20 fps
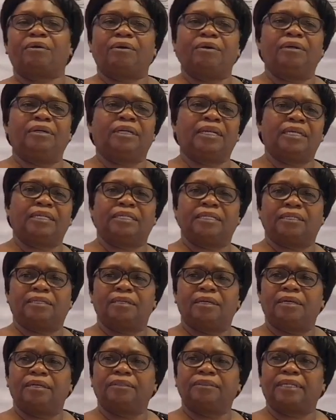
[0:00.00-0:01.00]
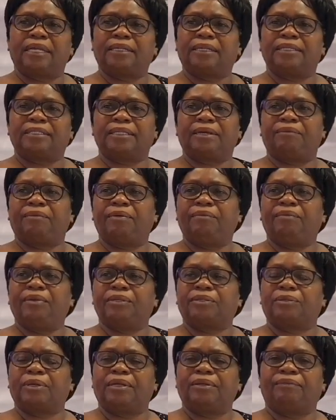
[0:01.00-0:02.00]
Read it. Daniel 7
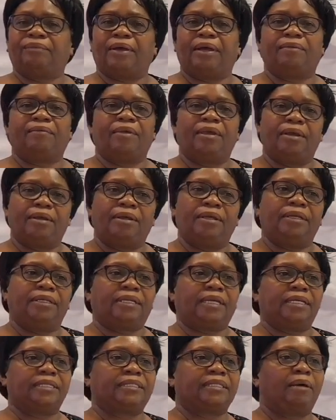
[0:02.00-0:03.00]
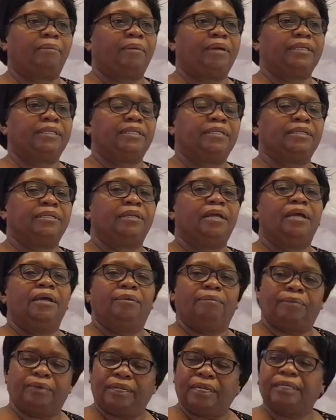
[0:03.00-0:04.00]
verse 25. In case someone didn't.
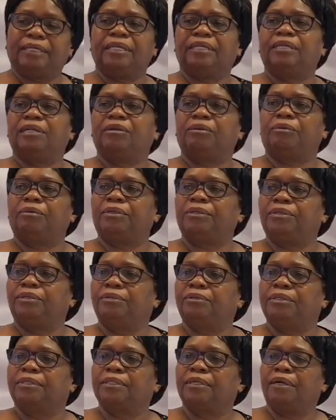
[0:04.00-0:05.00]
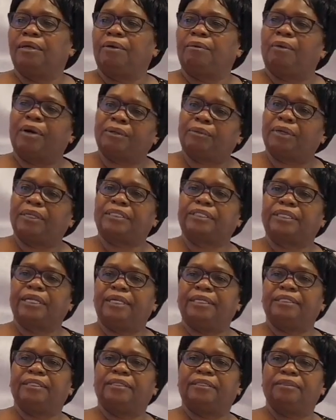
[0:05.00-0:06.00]
Read it in Good News. What was
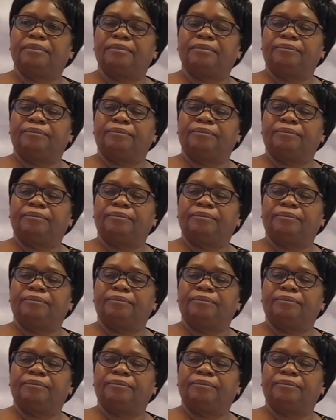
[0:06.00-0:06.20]
changed?